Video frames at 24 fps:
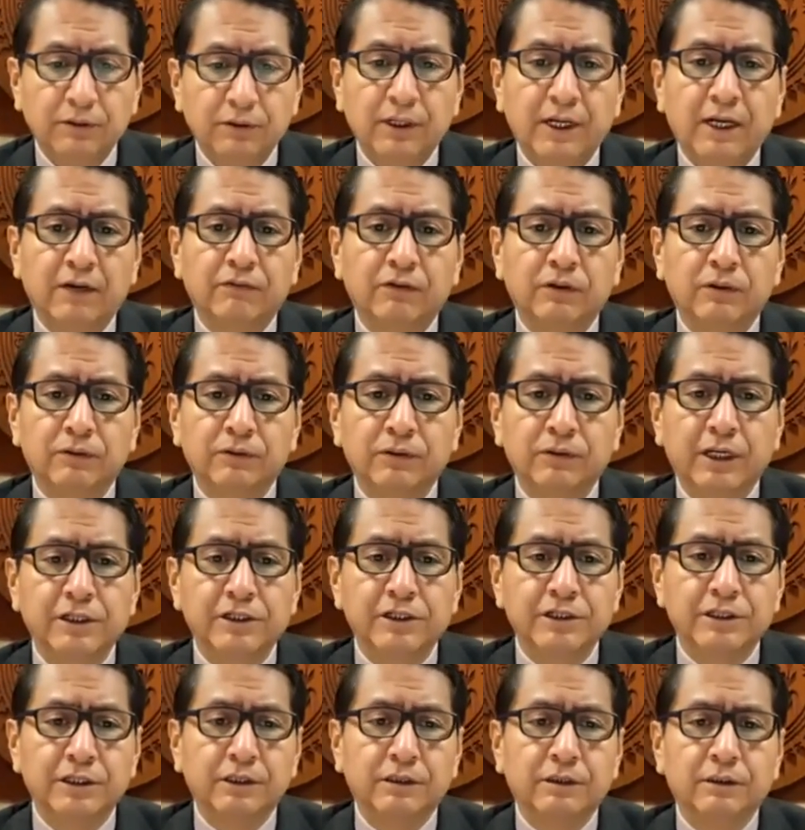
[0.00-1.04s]
Navajo
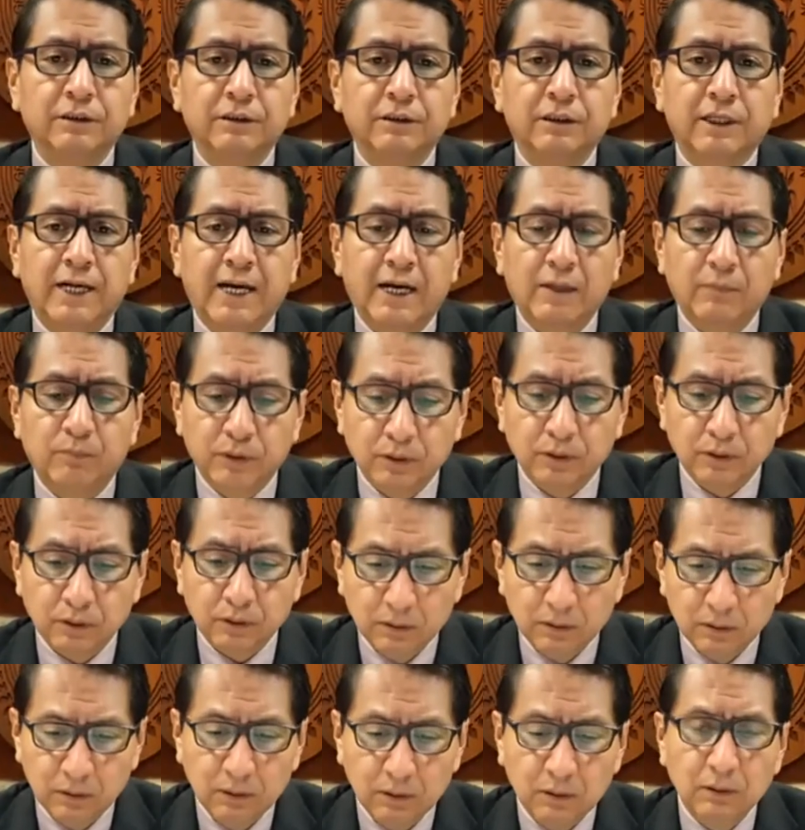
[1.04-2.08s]
Nation
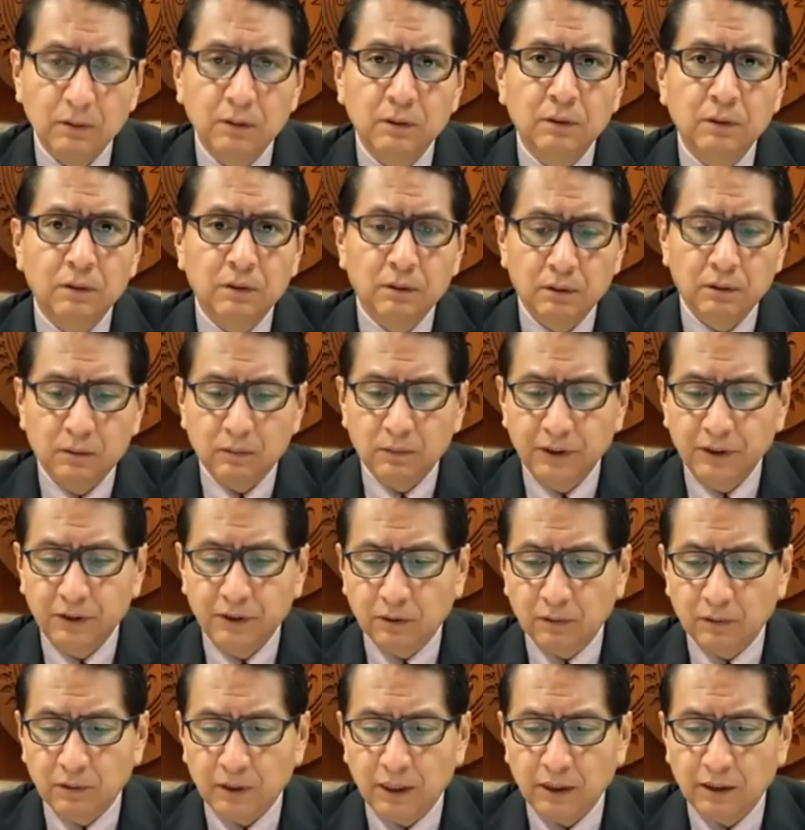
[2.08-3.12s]
capital,
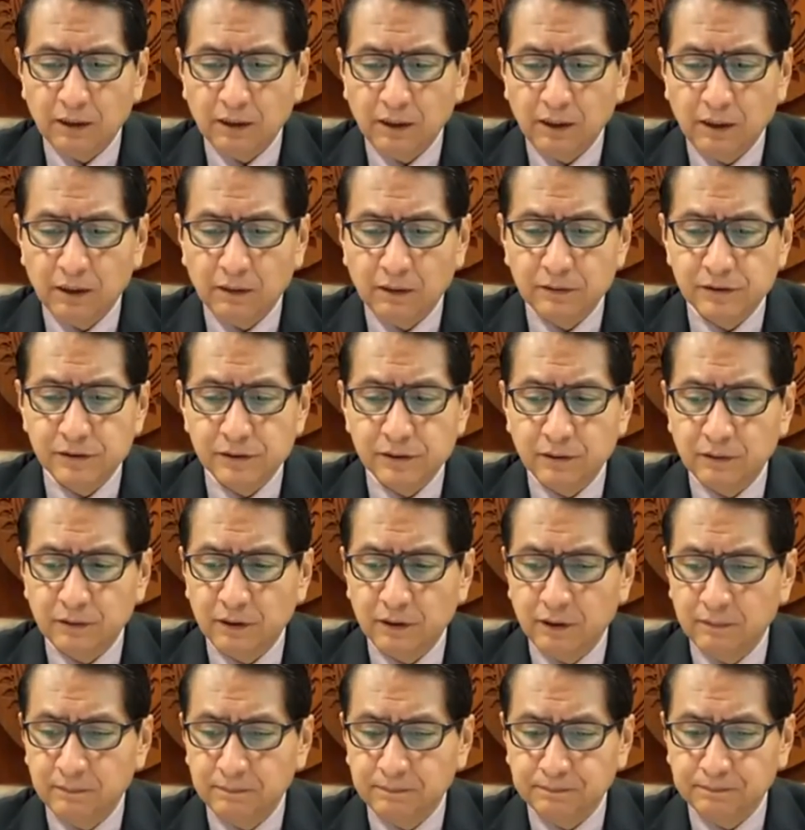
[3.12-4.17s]
Window Rock,
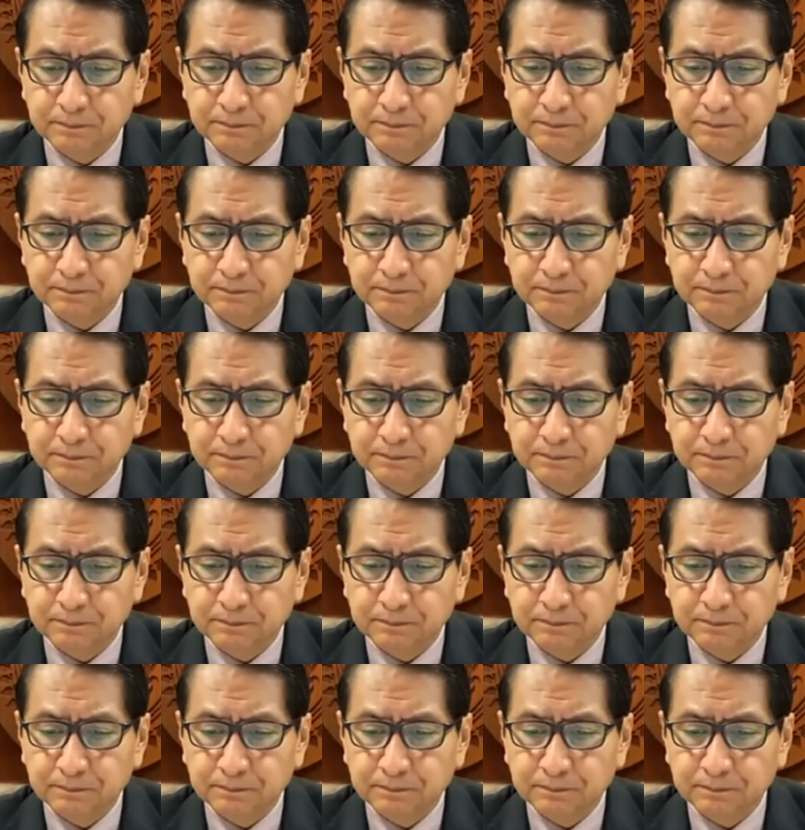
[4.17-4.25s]
Arizona.